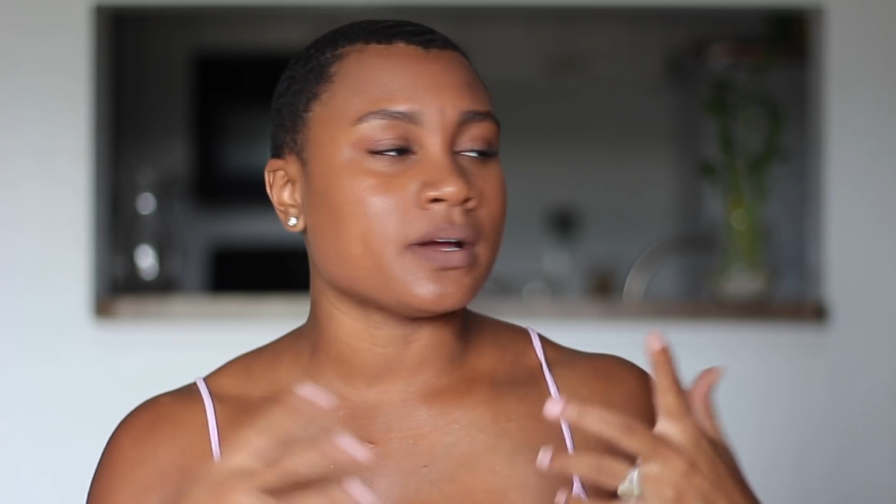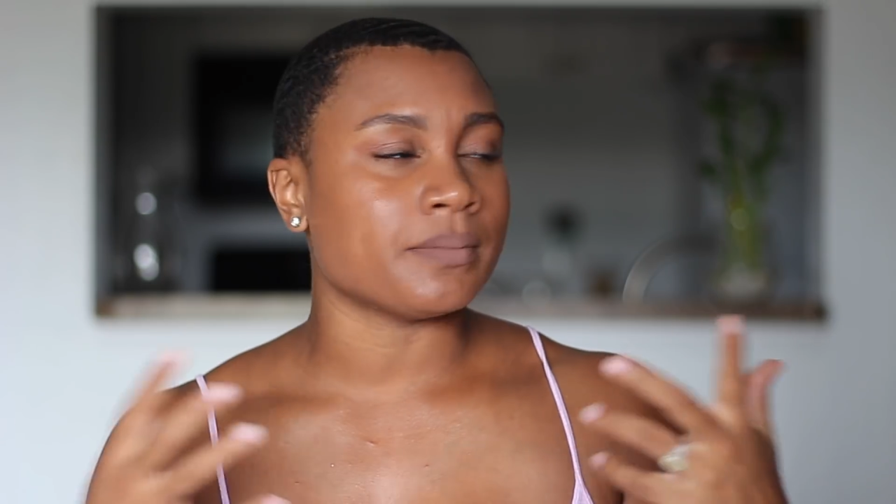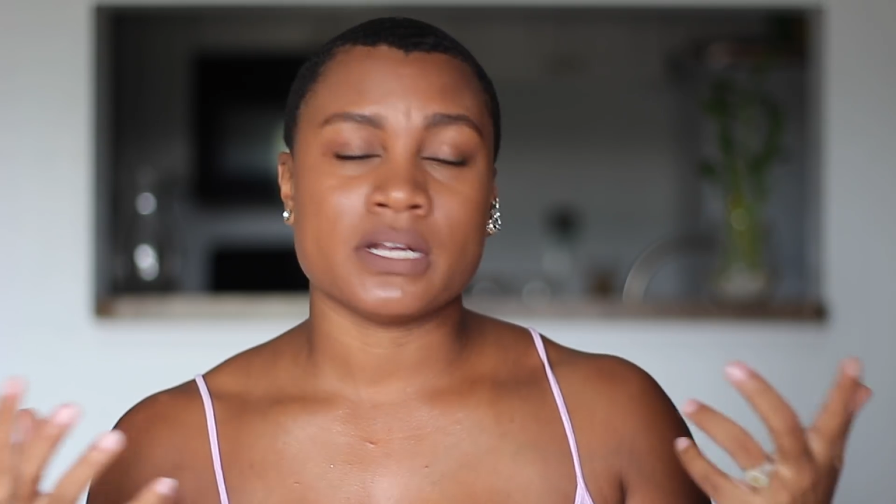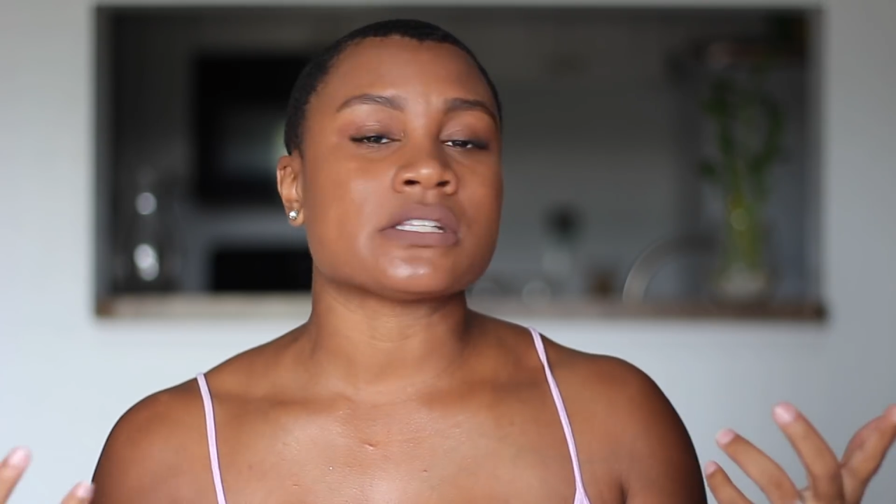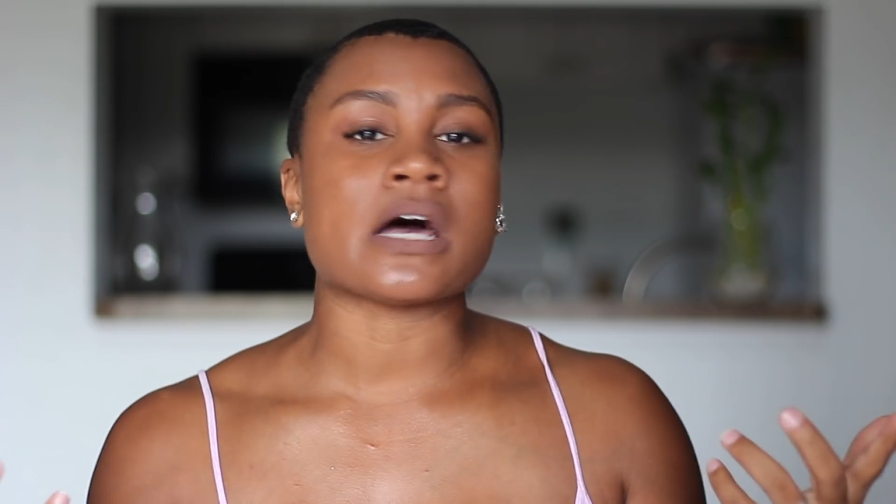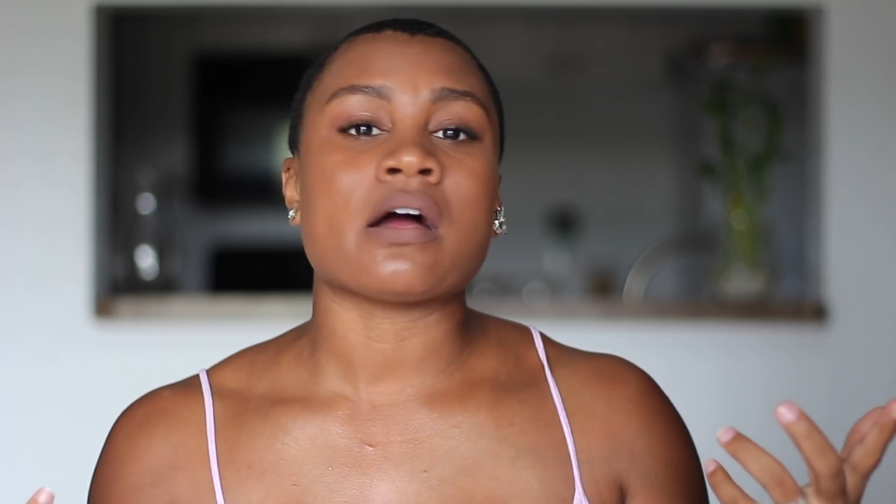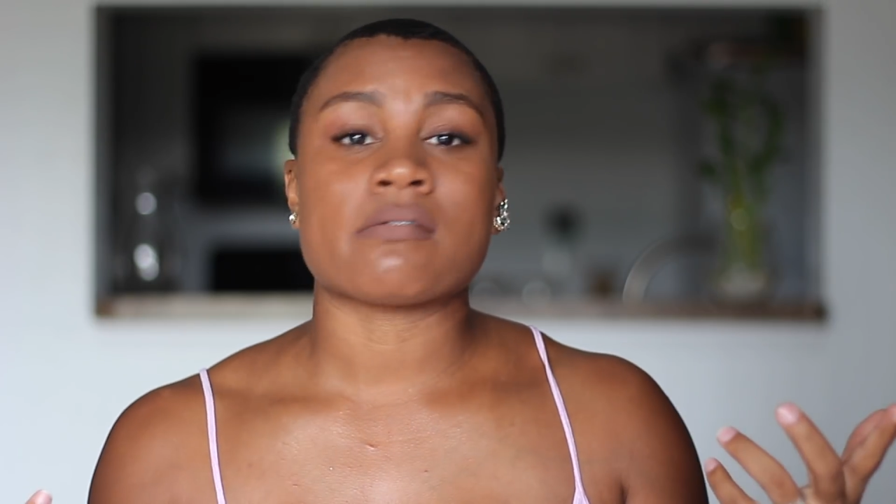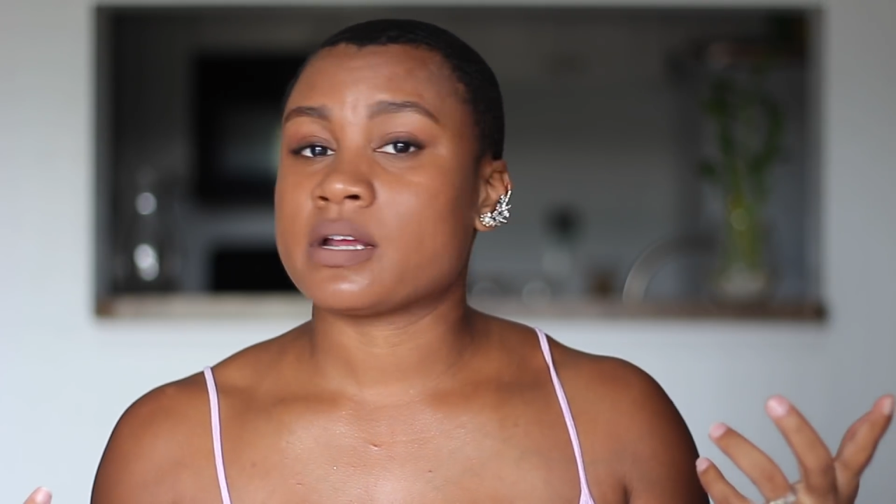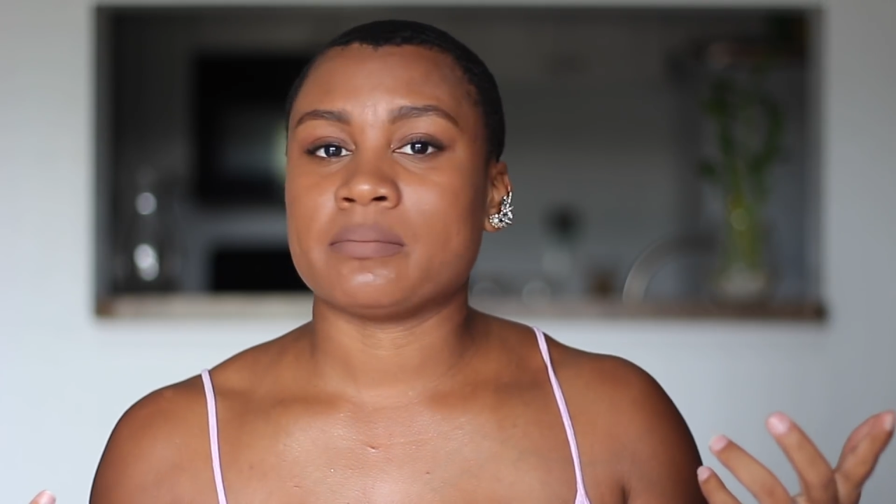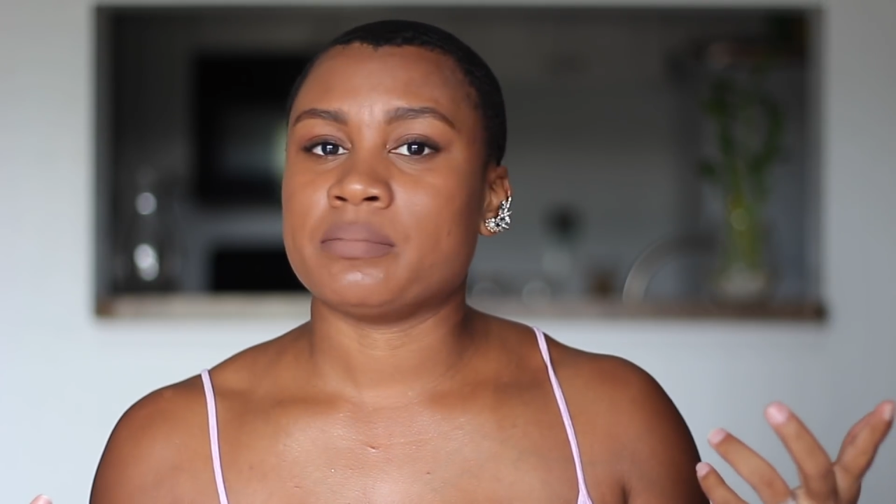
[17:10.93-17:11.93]
I mean, it's
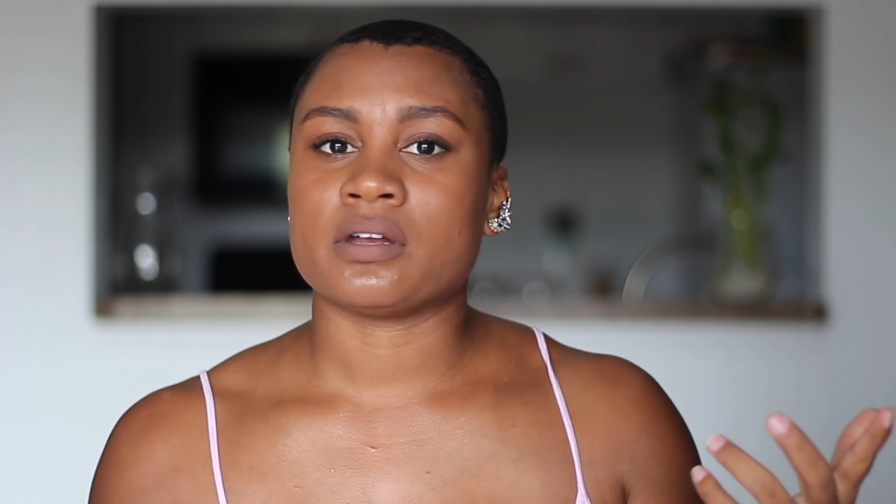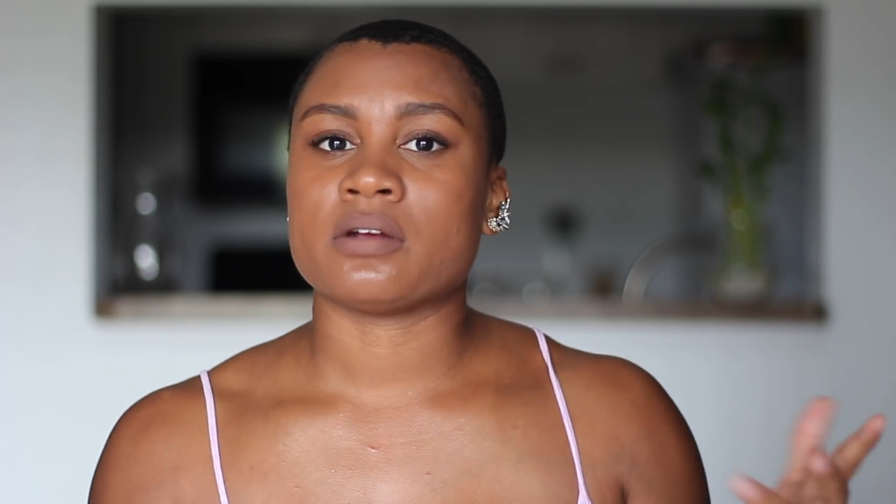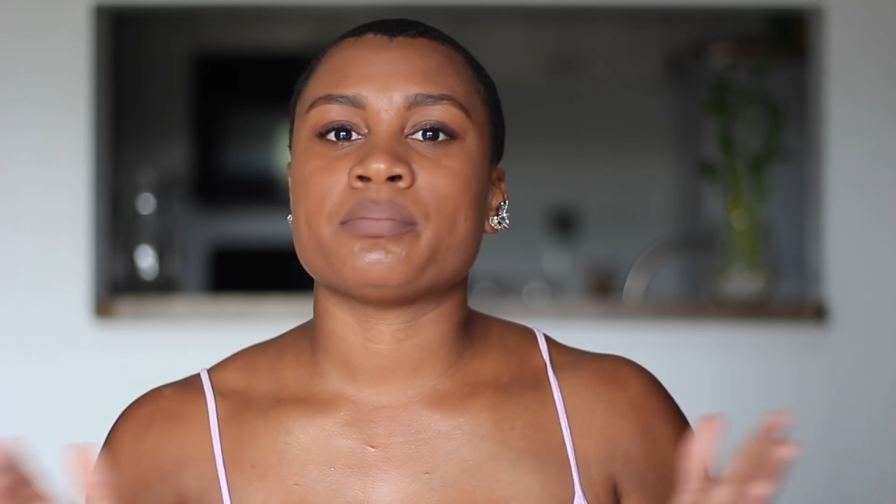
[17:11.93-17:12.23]
already bitter,